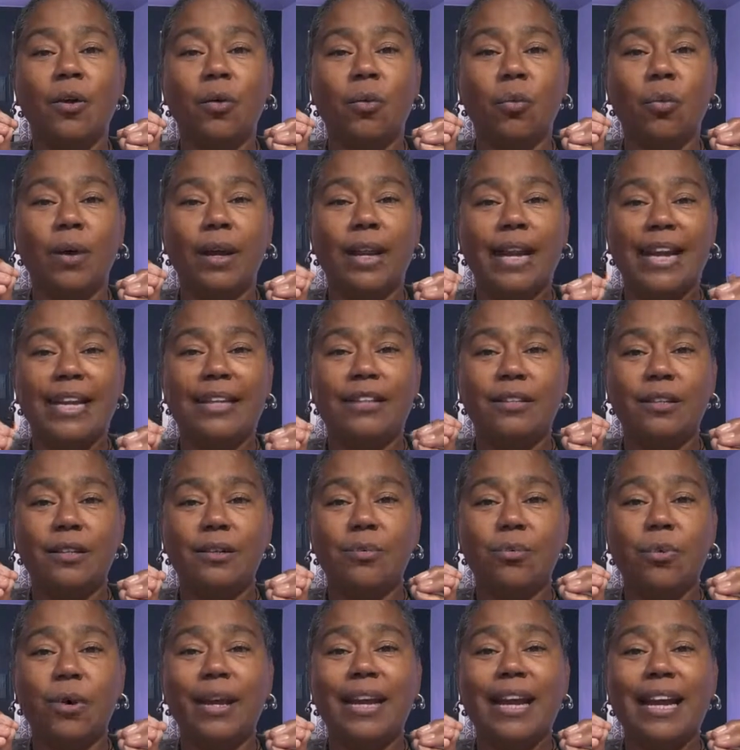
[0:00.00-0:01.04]
what I
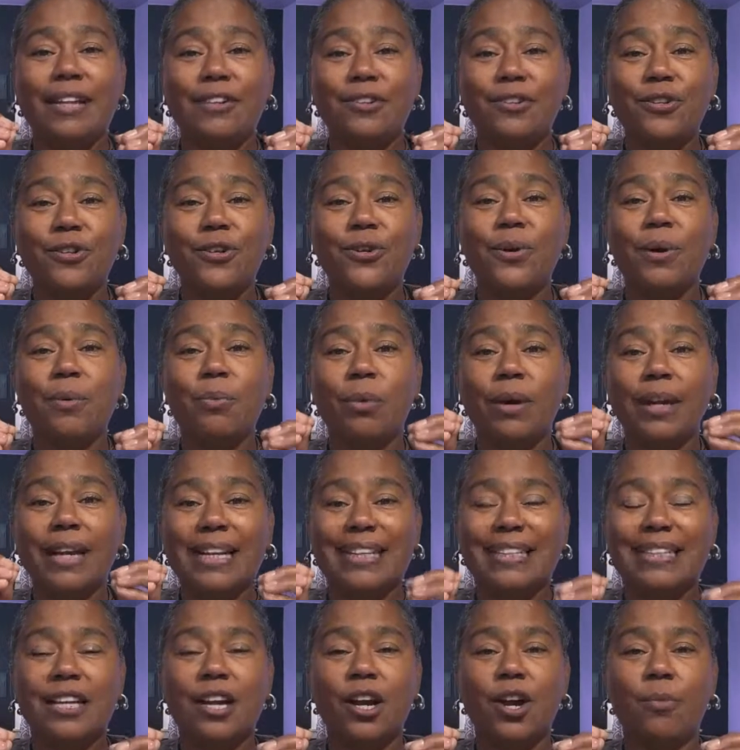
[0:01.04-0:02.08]
do and what I
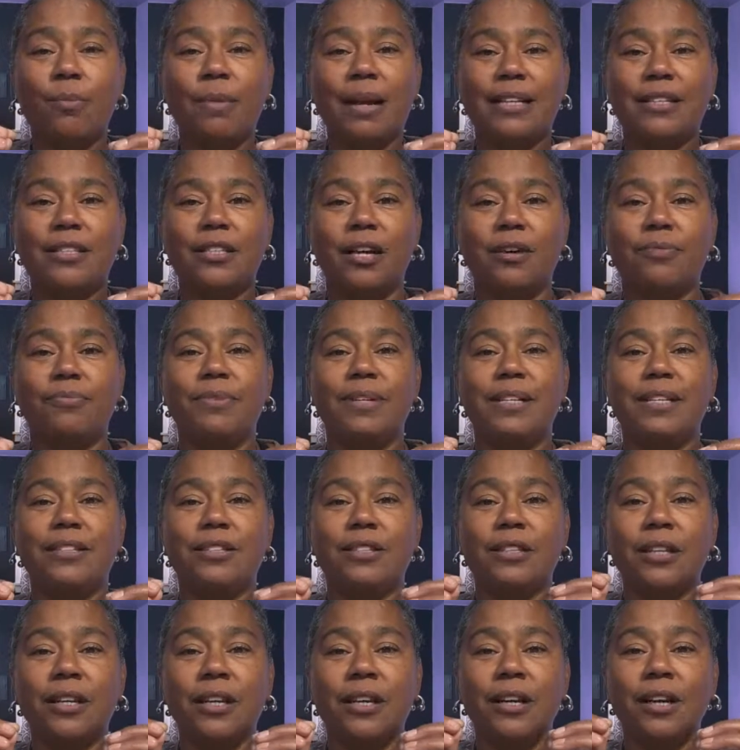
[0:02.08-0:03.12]
tell myself
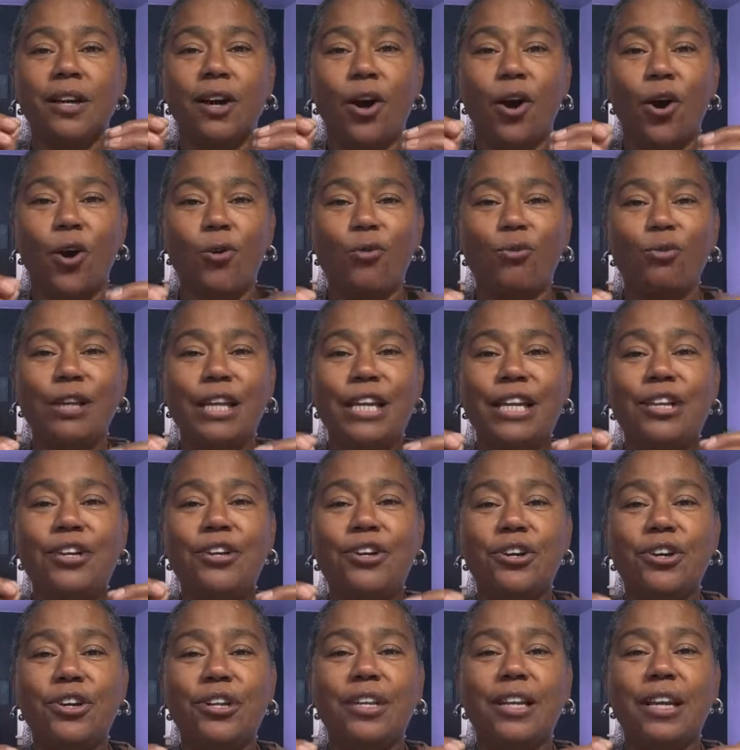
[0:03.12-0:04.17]
is only
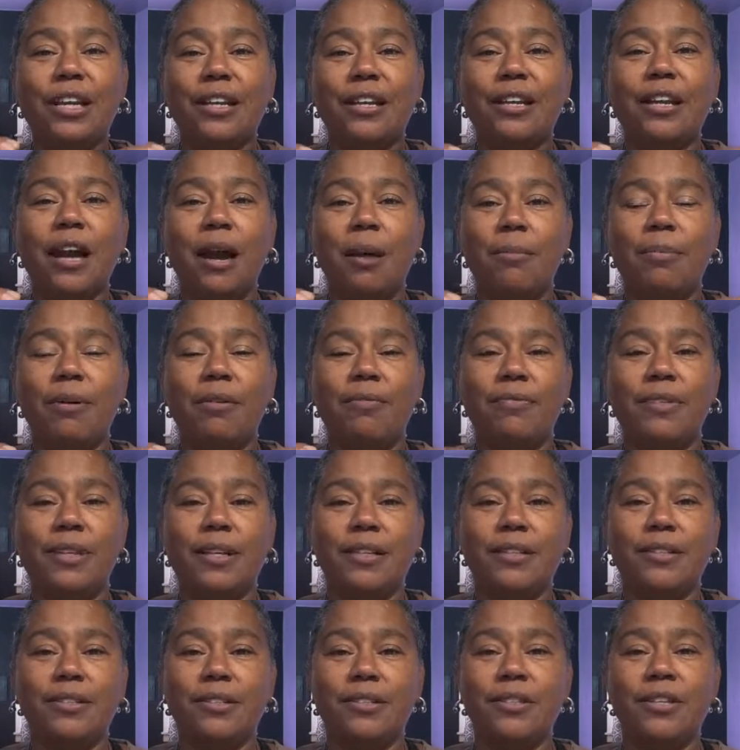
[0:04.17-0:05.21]
good can come of
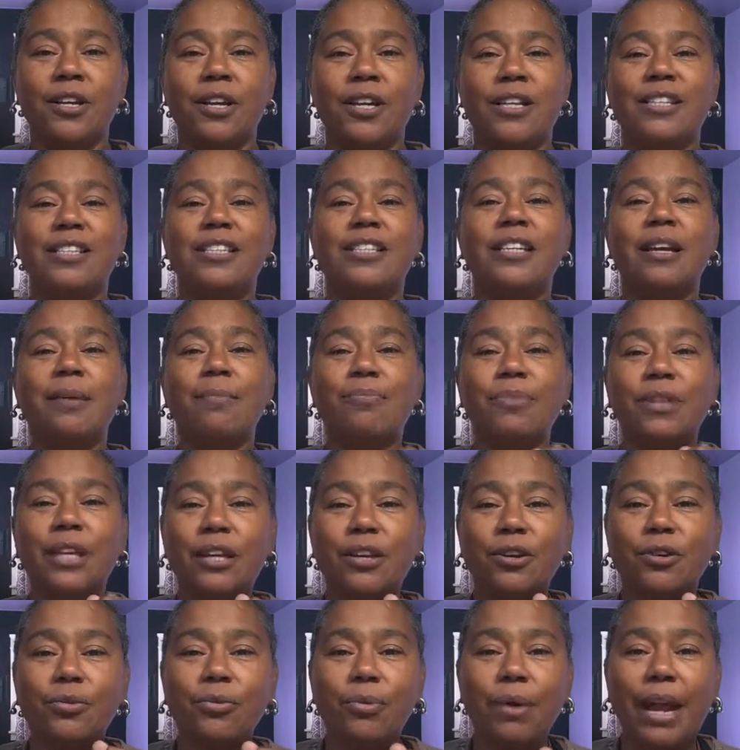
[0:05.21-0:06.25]
this.
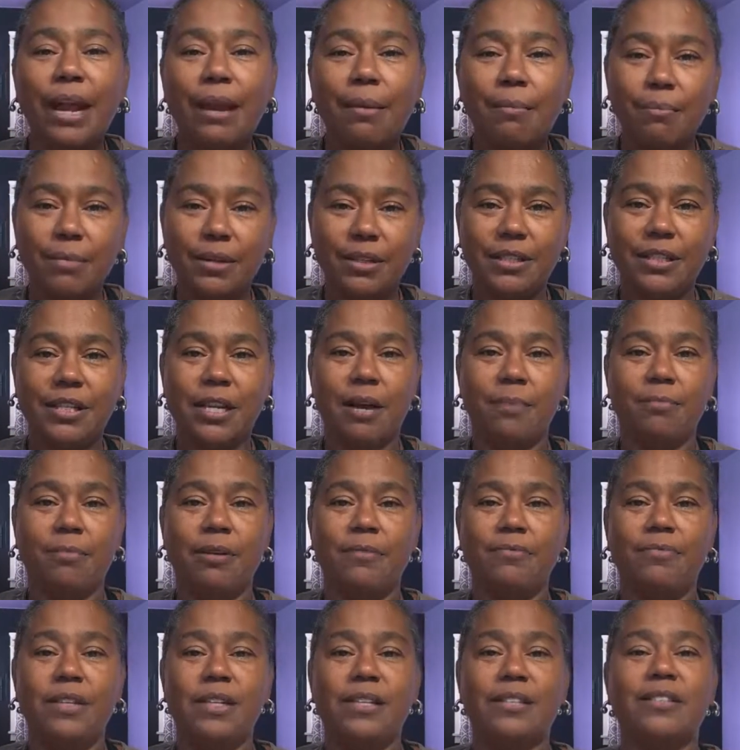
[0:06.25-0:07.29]
Something great must come
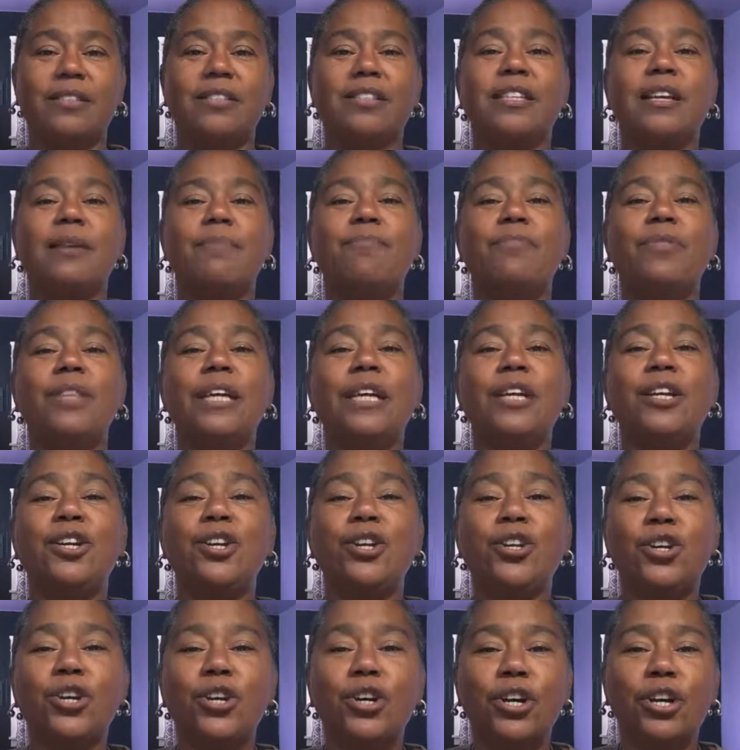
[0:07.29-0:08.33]
of this. Something
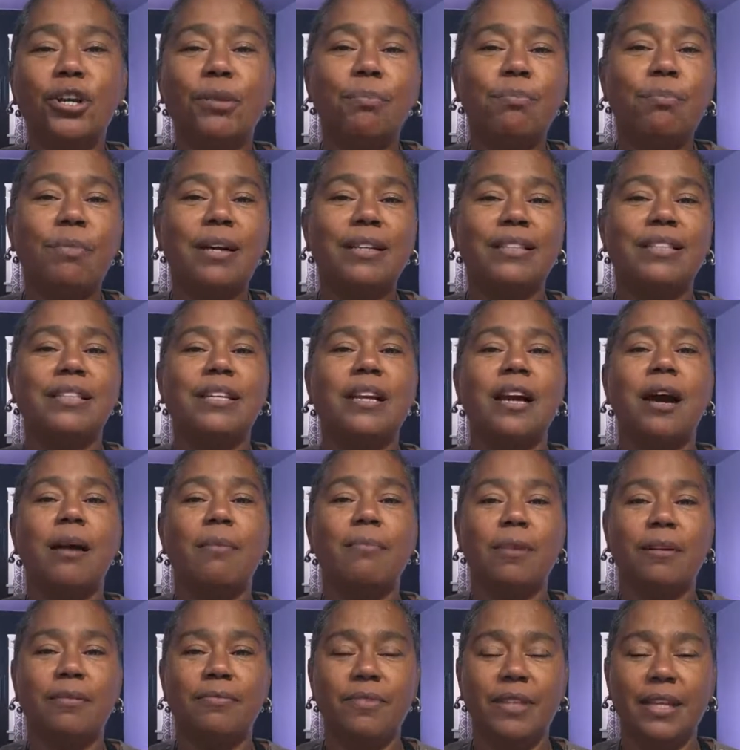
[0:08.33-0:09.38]
good must
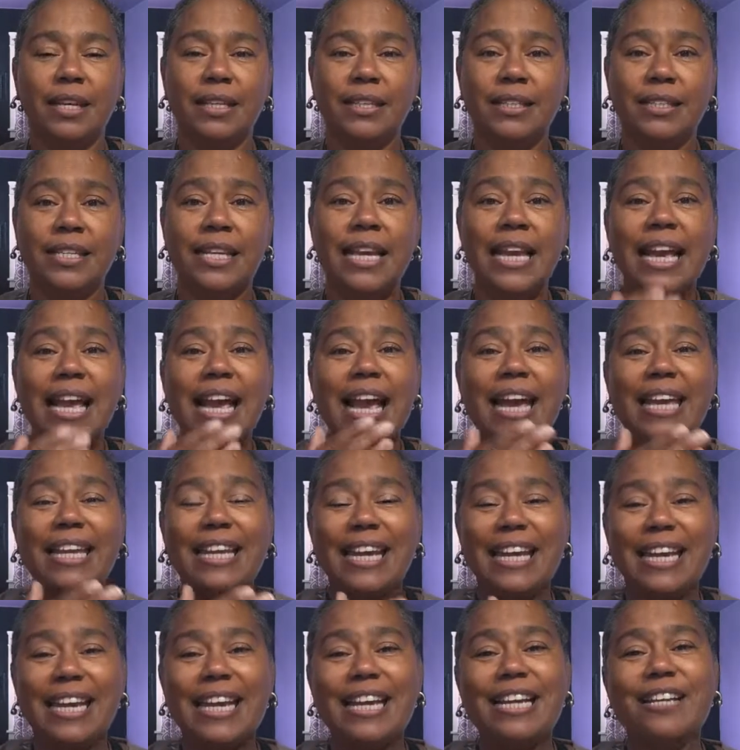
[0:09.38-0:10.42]
come of this. And
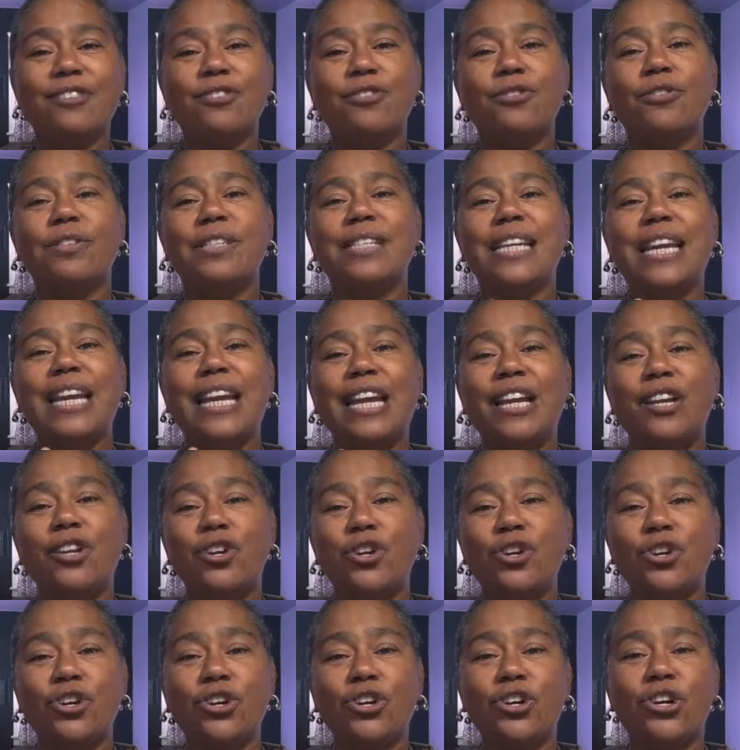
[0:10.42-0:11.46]
I
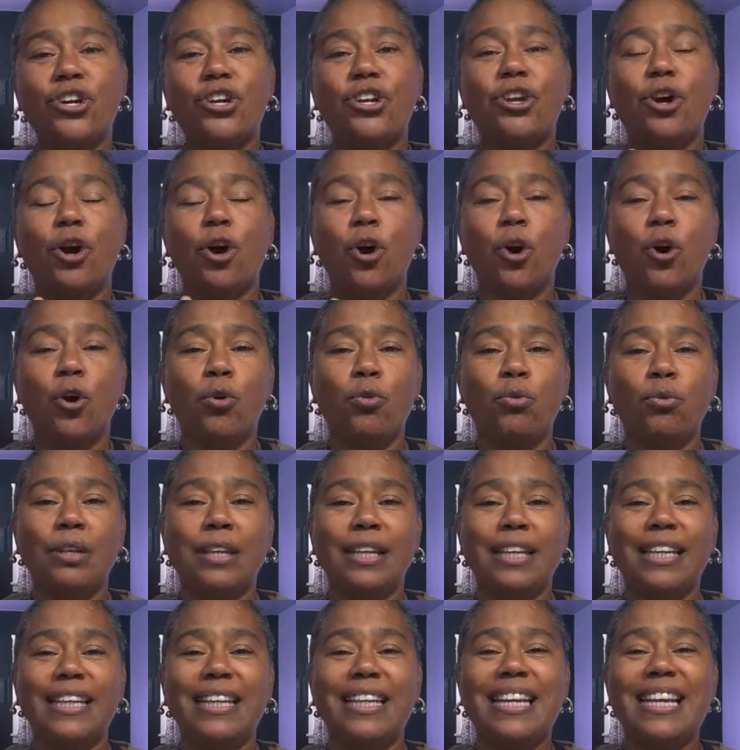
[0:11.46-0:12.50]
entertain good
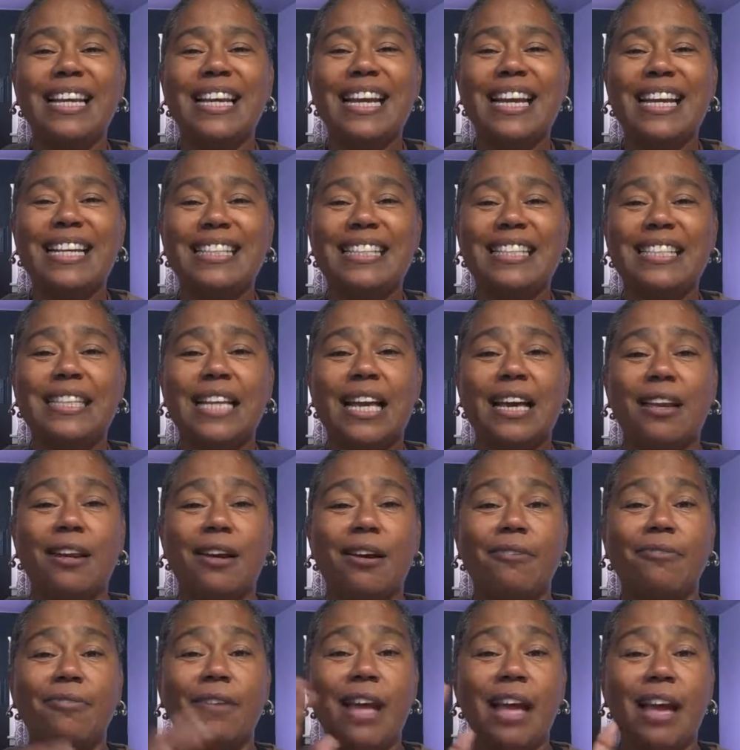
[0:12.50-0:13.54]
only instead
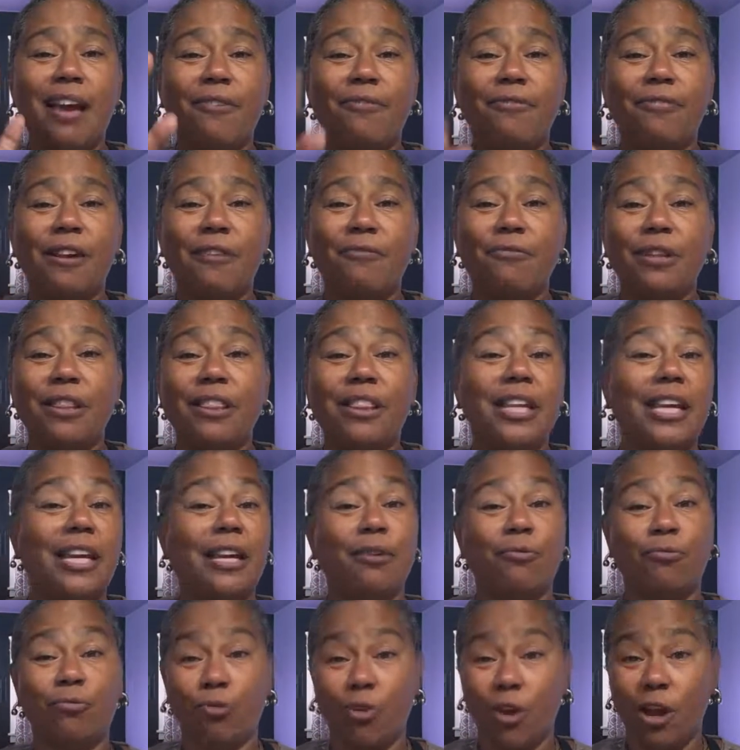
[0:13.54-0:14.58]
of F everything
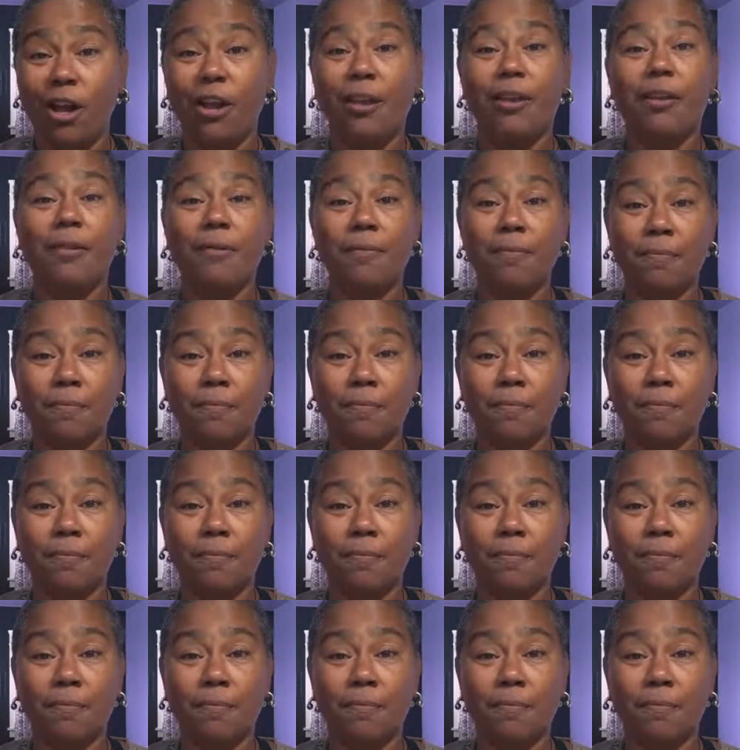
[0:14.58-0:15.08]
and run,